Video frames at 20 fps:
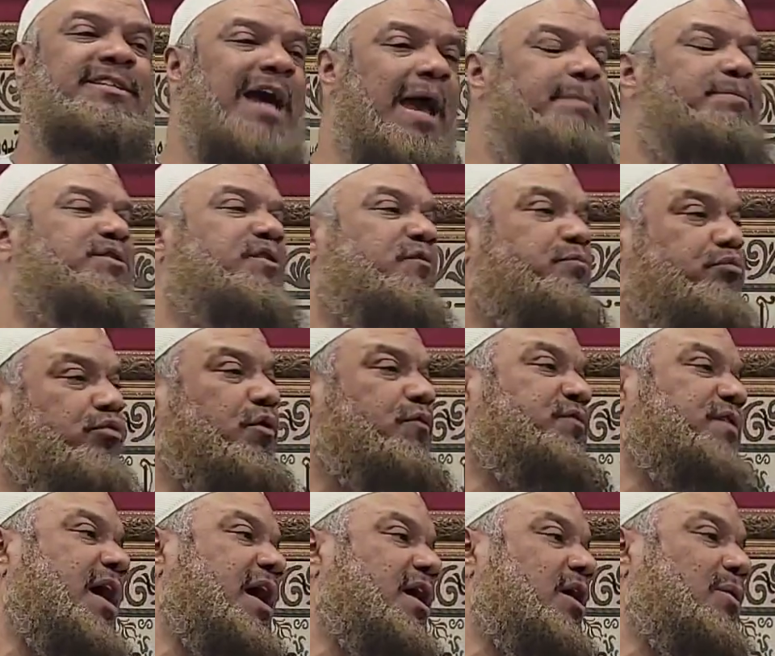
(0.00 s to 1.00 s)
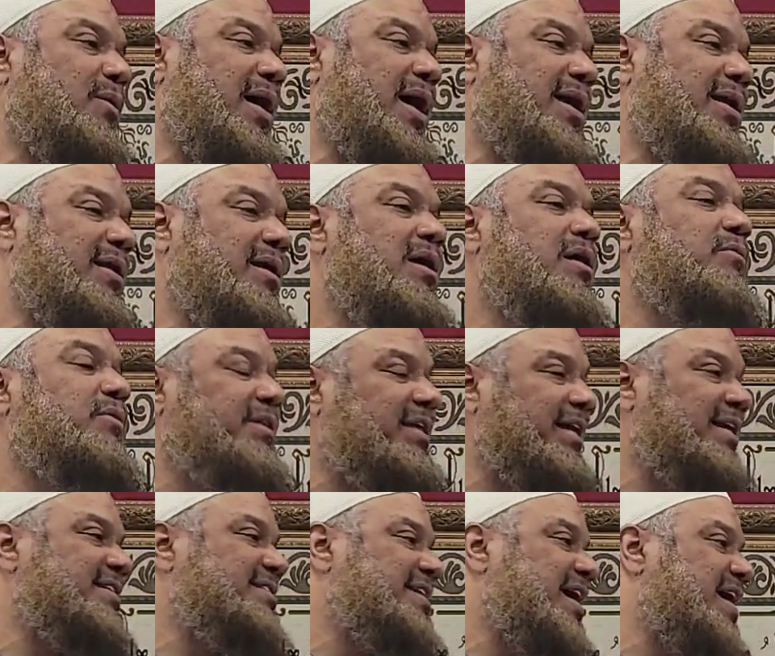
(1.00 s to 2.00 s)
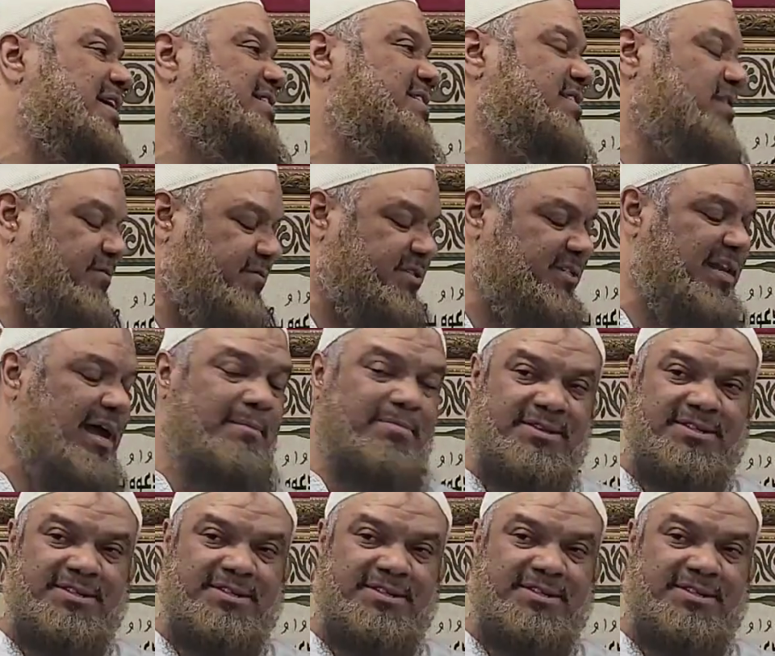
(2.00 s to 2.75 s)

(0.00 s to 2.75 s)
types of proof, ya ikhwan, within the sciences of Islam.